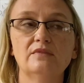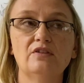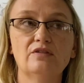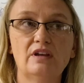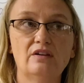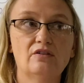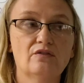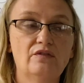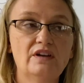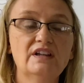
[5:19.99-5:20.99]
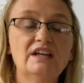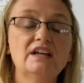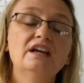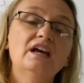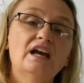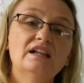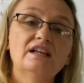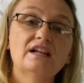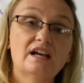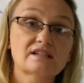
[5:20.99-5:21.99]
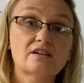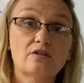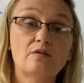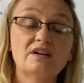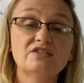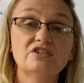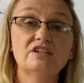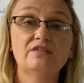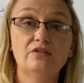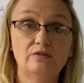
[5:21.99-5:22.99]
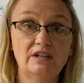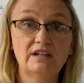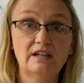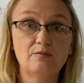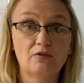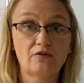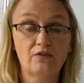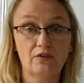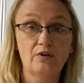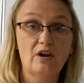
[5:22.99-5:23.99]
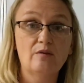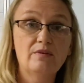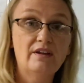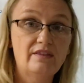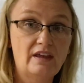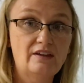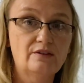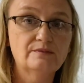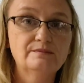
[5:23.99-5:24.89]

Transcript: you think you're feeling, and then ask a question if you need any more further help. Thank you.